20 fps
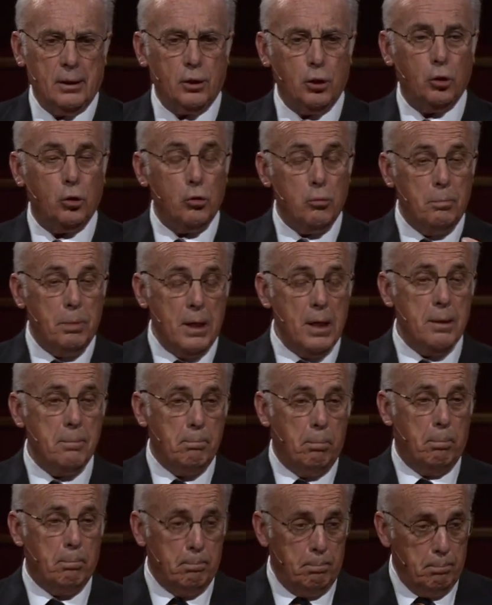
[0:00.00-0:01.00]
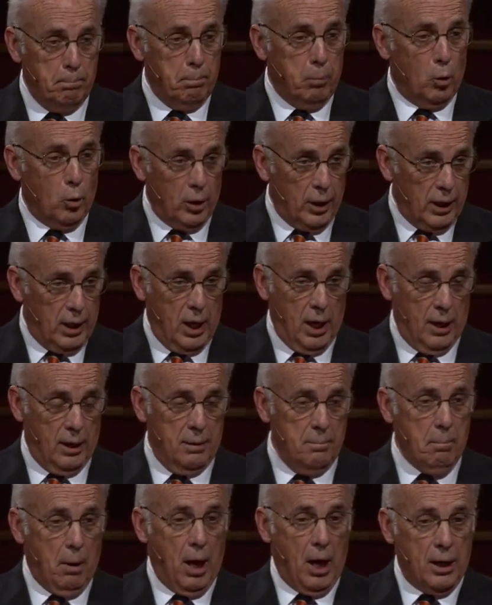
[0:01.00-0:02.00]
to be born
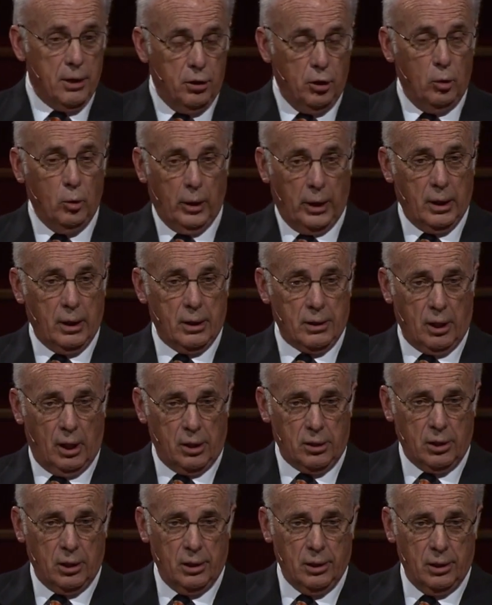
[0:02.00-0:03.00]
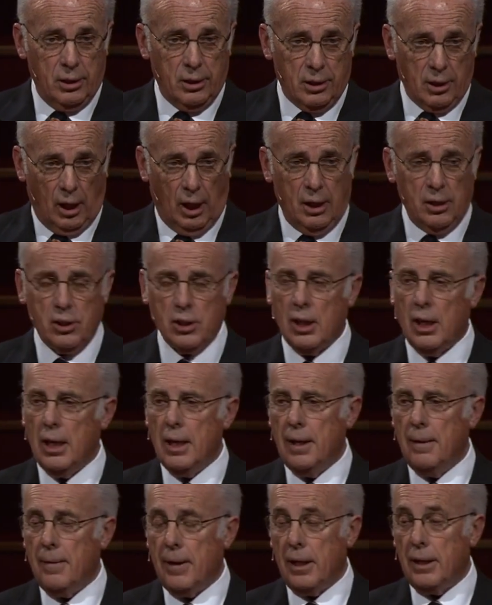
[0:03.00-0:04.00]
again by doing such and such.
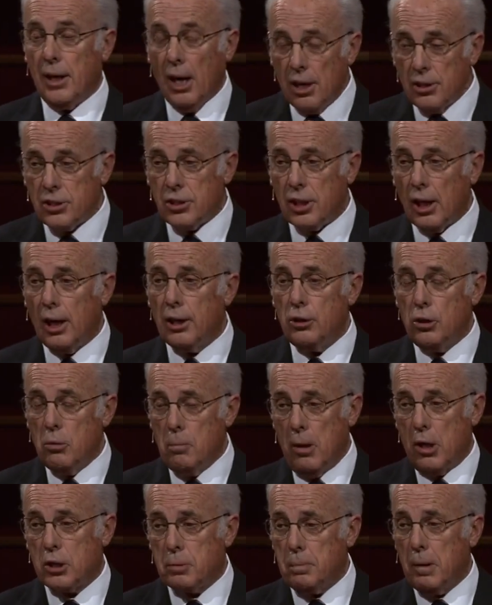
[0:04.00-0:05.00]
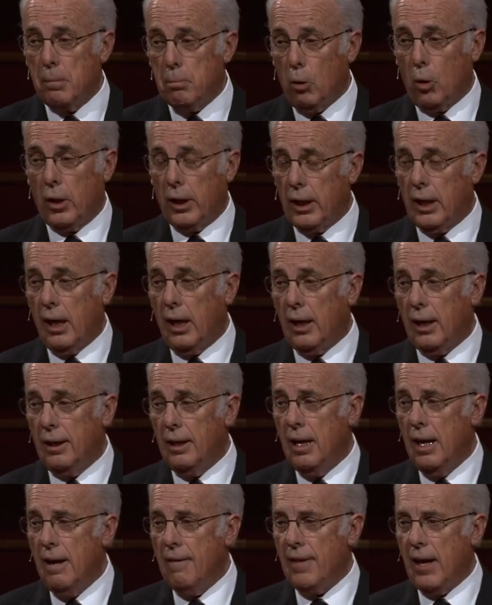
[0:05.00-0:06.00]
He does say, You must be born
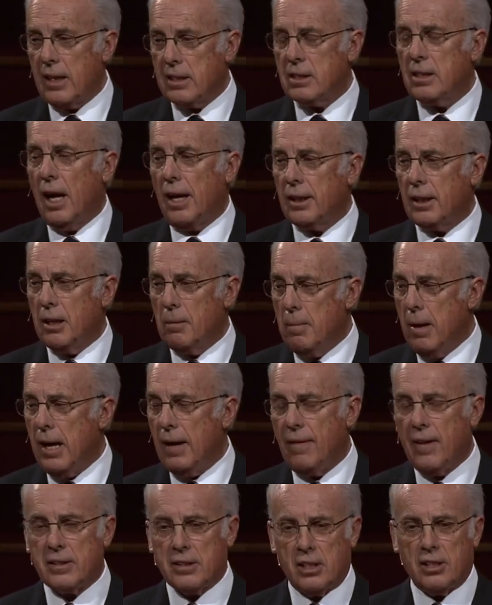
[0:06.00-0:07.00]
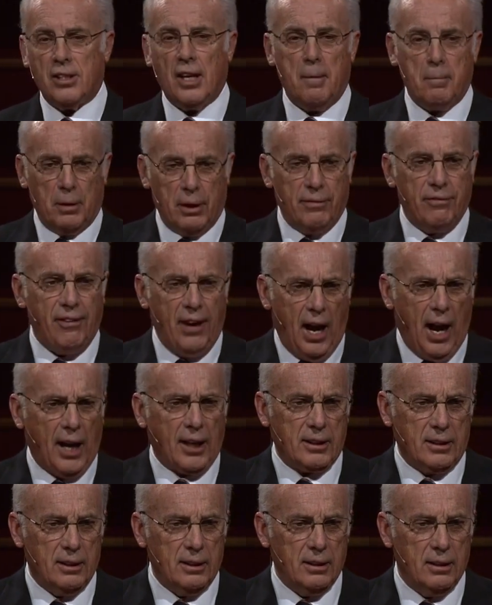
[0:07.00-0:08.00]
again. That's not a command, that's a statement of
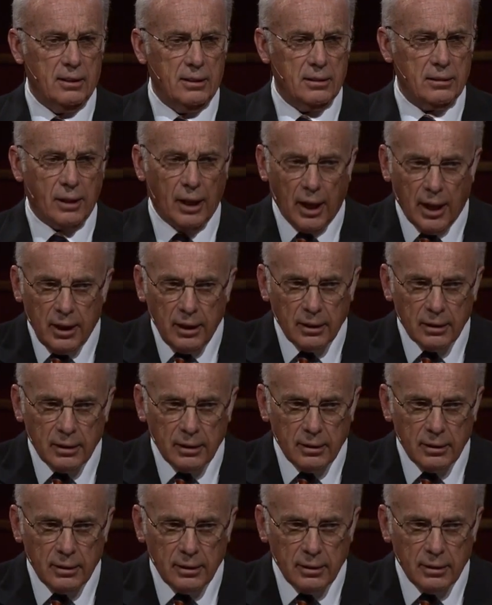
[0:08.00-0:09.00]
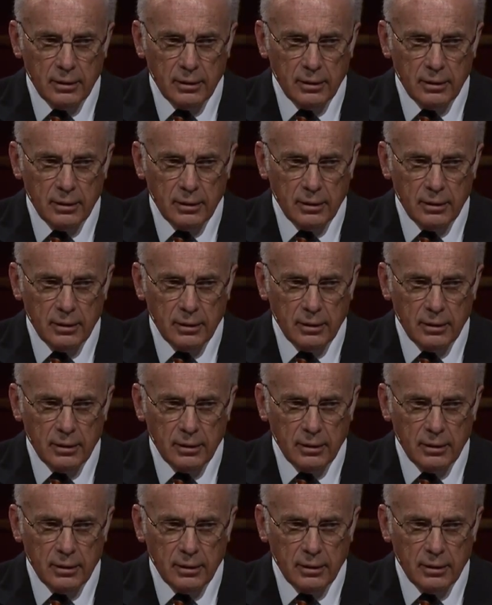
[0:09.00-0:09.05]
fact. Okay?